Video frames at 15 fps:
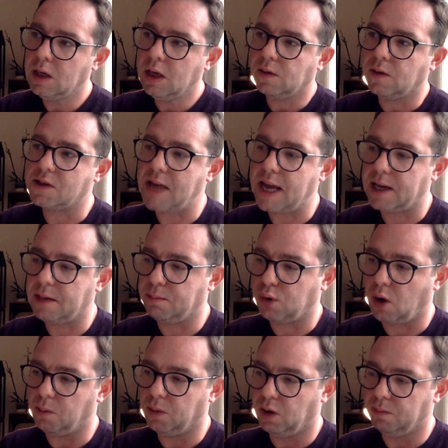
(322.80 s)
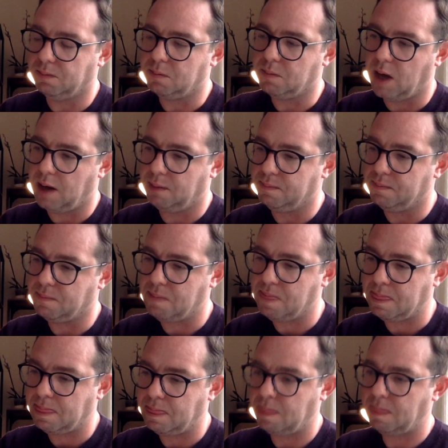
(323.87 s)
The second problem,
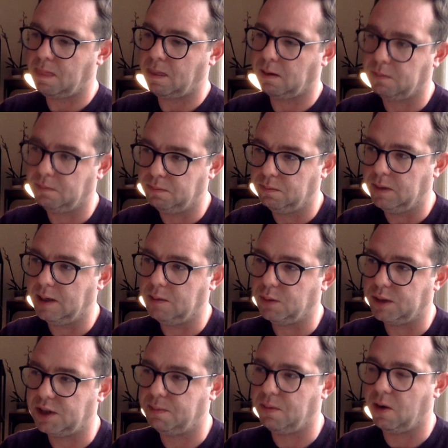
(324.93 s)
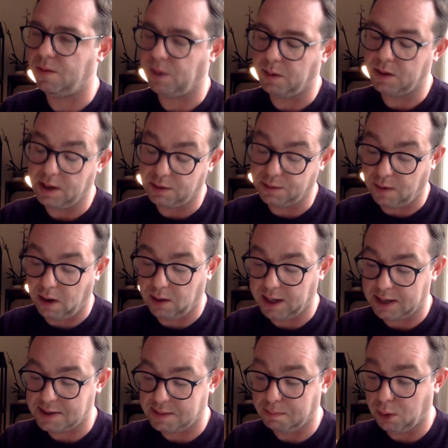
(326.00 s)
which in my view is far
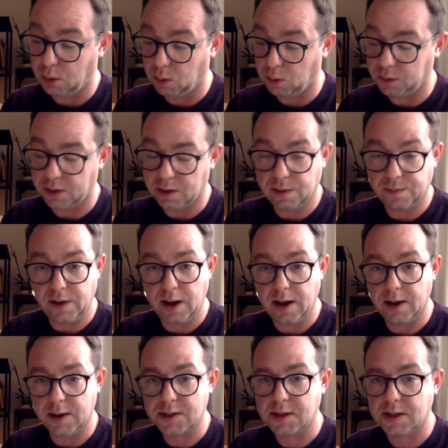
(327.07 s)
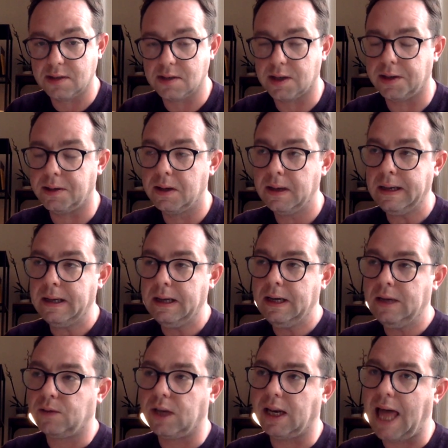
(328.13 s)
less important than the first, is that
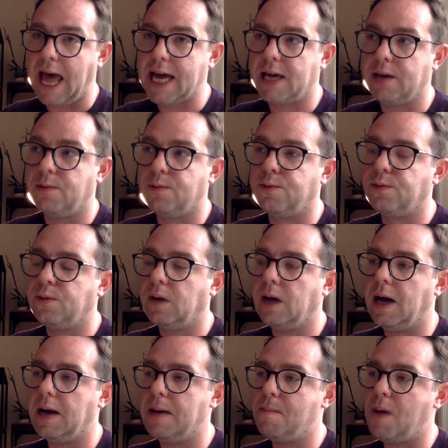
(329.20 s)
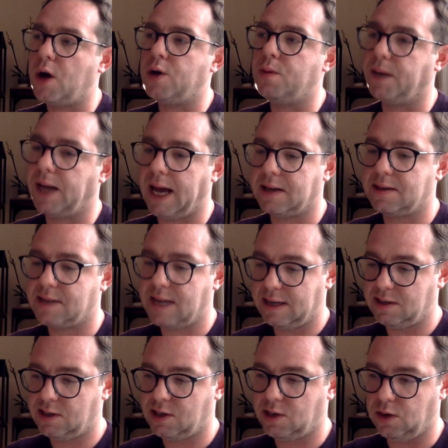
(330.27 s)
the lack of open
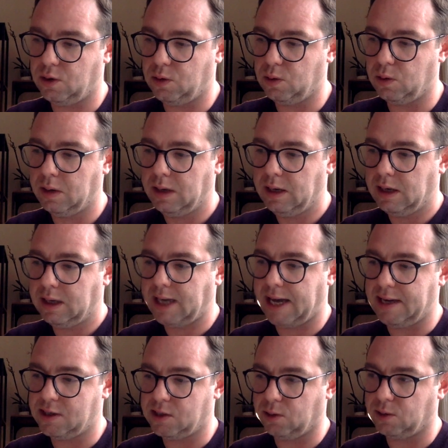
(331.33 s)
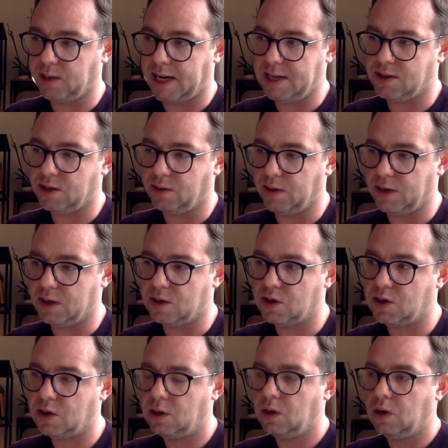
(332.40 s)
access to case law data is